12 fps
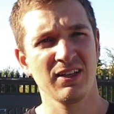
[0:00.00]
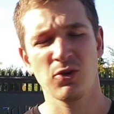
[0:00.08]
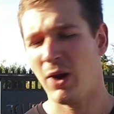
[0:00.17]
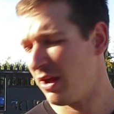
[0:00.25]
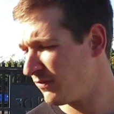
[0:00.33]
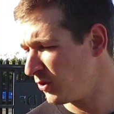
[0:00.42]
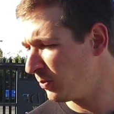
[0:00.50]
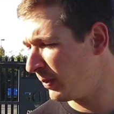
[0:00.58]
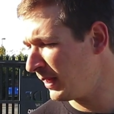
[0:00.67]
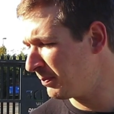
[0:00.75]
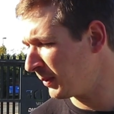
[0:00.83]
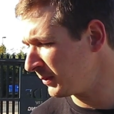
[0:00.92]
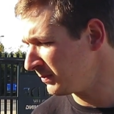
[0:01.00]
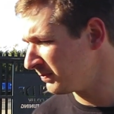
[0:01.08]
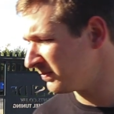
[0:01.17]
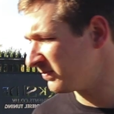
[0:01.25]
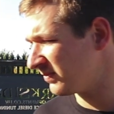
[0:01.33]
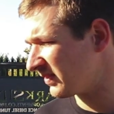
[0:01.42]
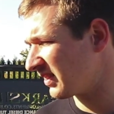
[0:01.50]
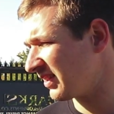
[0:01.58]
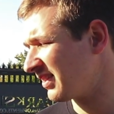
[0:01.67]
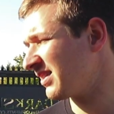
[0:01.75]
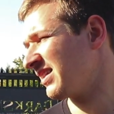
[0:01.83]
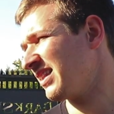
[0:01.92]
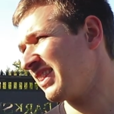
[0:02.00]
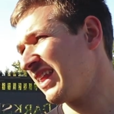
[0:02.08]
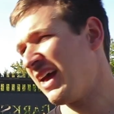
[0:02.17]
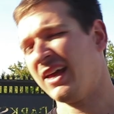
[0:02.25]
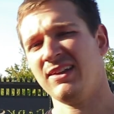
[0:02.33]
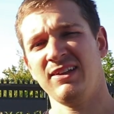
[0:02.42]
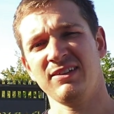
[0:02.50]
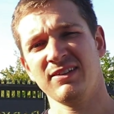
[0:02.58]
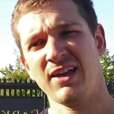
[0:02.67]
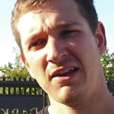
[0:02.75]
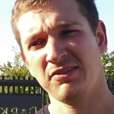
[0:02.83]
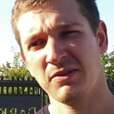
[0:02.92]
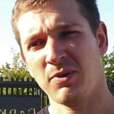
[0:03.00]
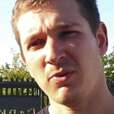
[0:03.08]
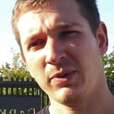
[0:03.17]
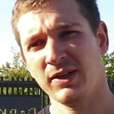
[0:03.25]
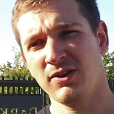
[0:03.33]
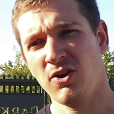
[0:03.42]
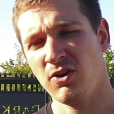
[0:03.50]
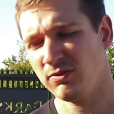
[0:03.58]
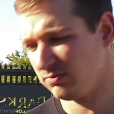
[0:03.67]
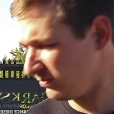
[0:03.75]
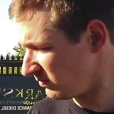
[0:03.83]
Quite a few people had a little guess of what we'd got.